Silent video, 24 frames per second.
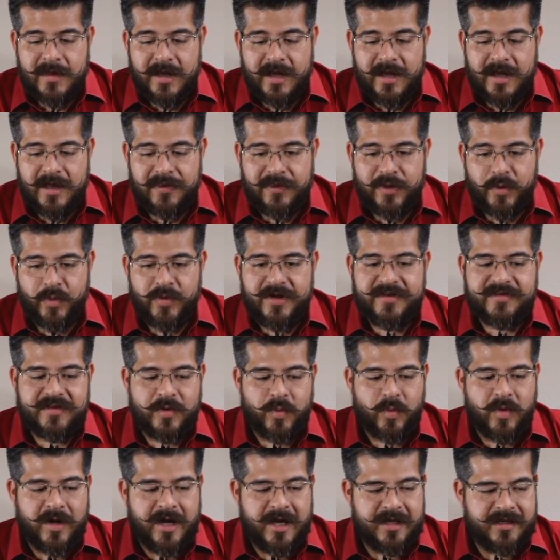And the
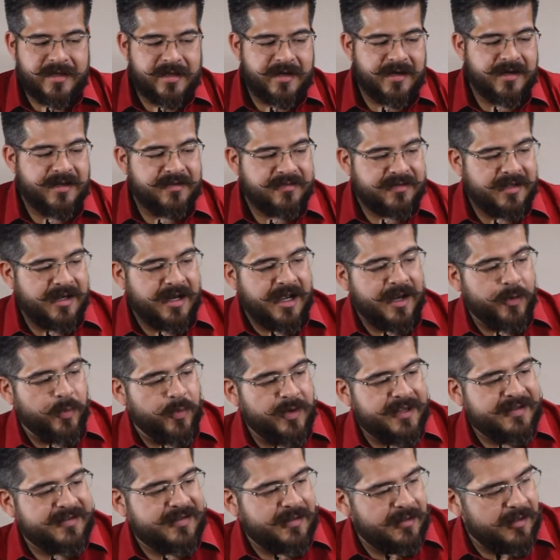reason why I did it is that I
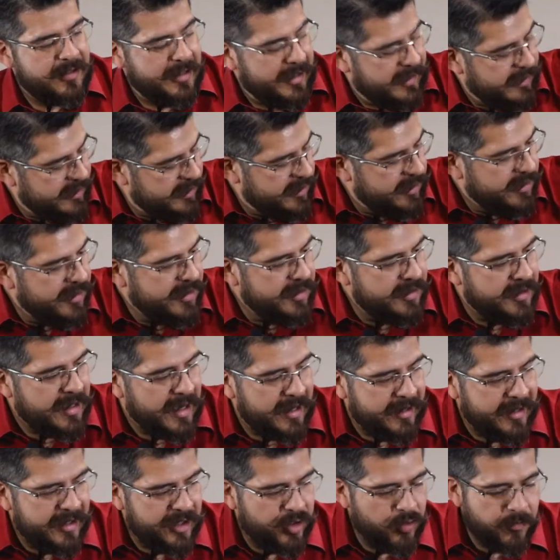recently
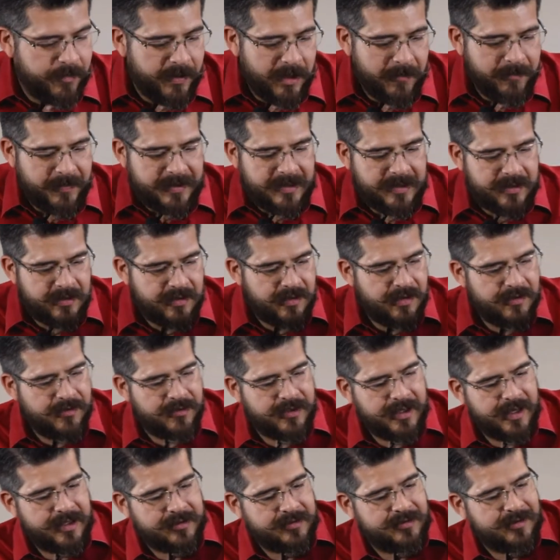got a new puppy
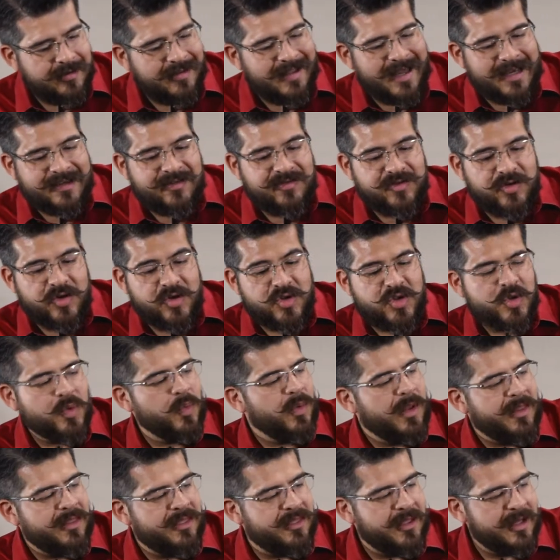that likes to
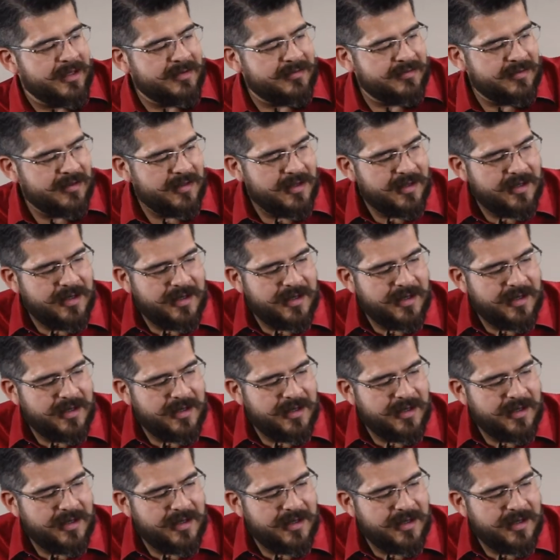chew on things,